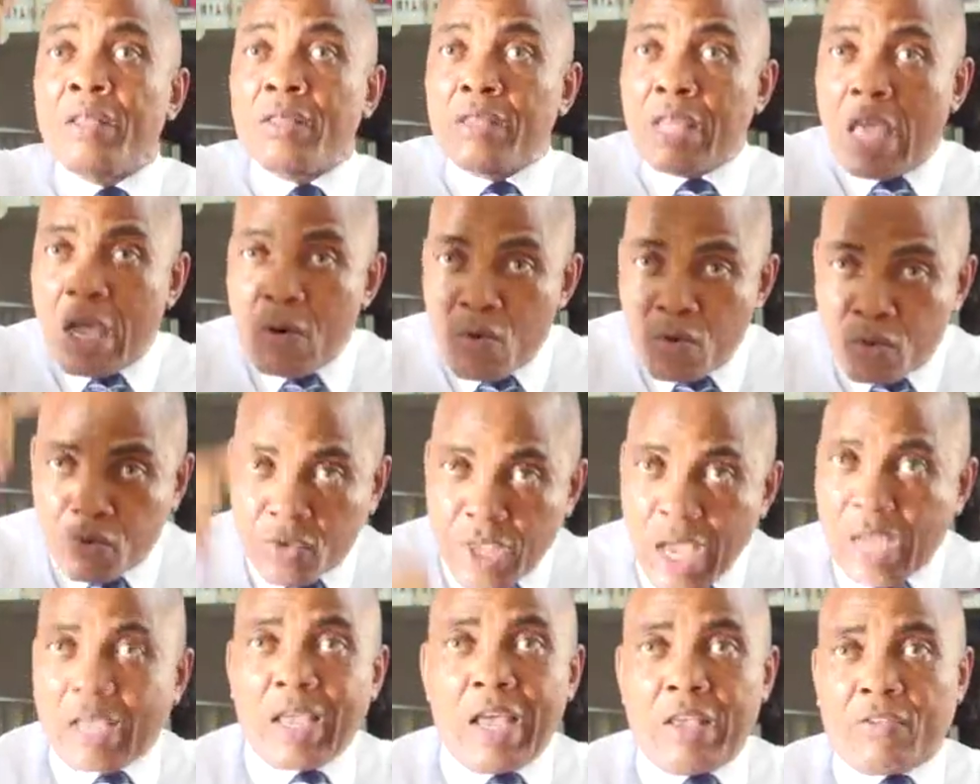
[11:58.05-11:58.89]
they will
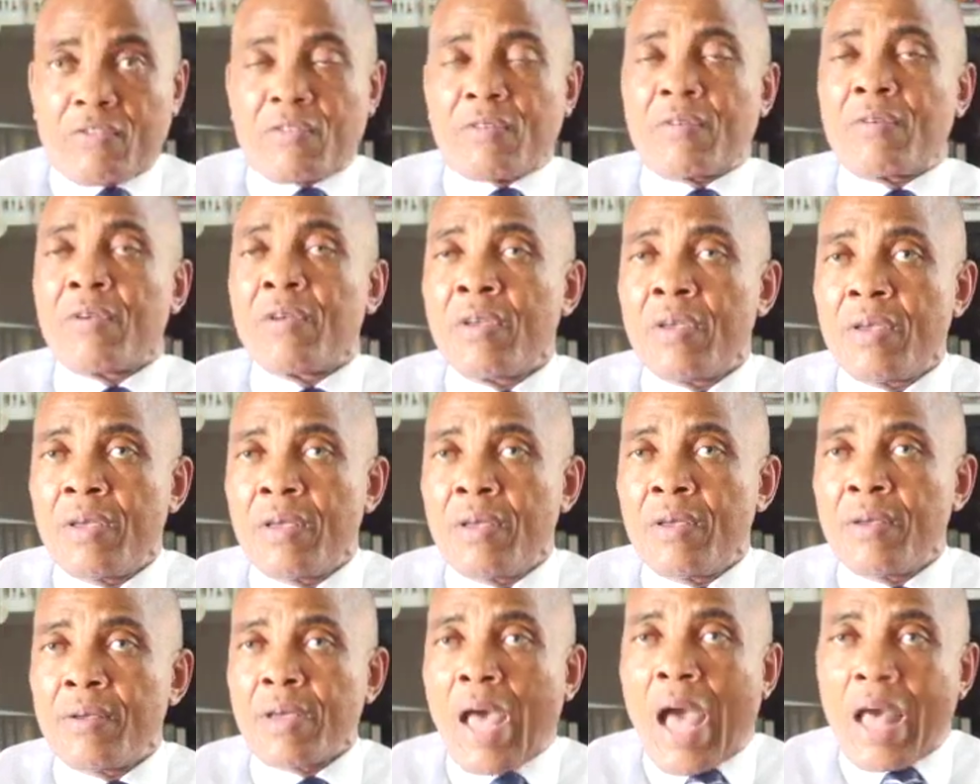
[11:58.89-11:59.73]
take it.
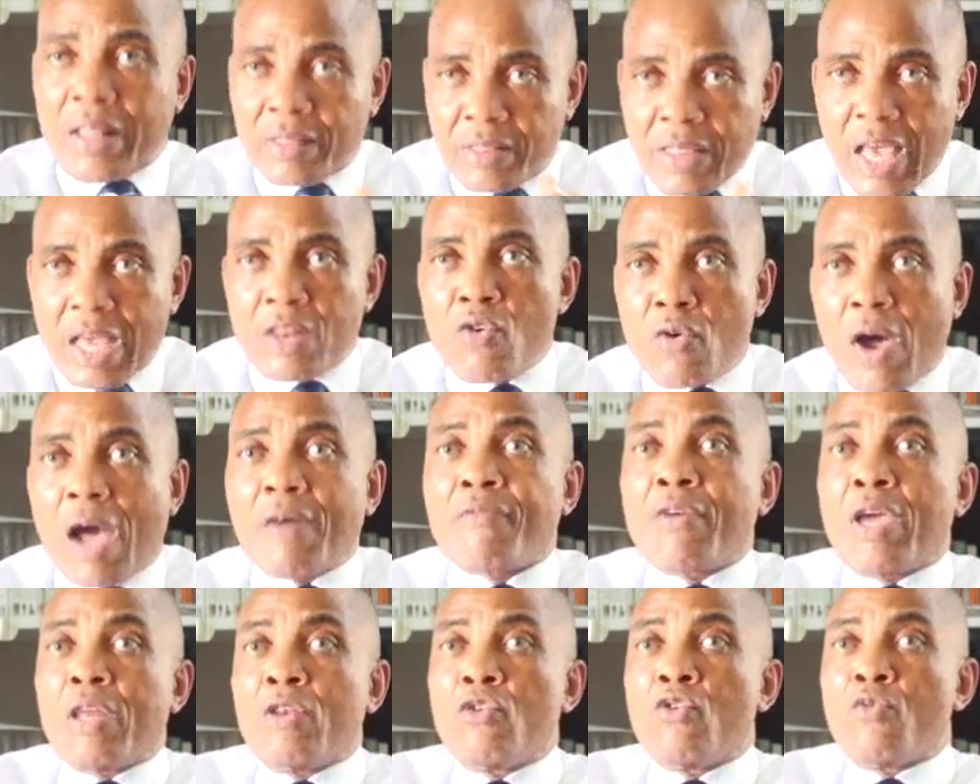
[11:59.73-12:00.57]
And then you
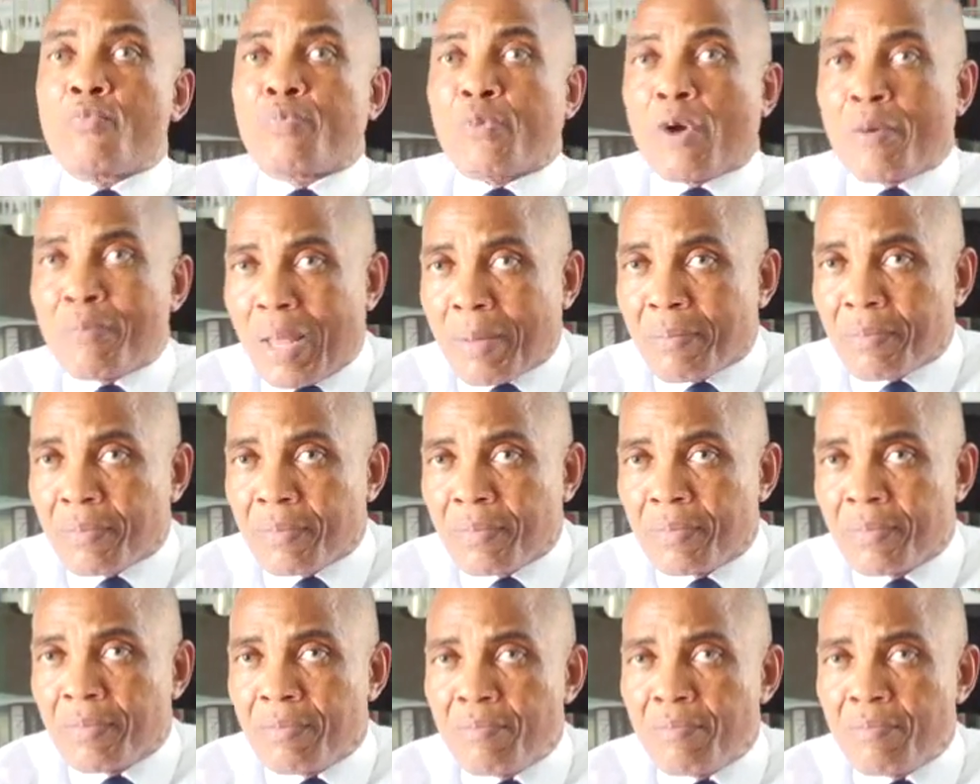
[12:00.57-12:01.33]
have a new problem.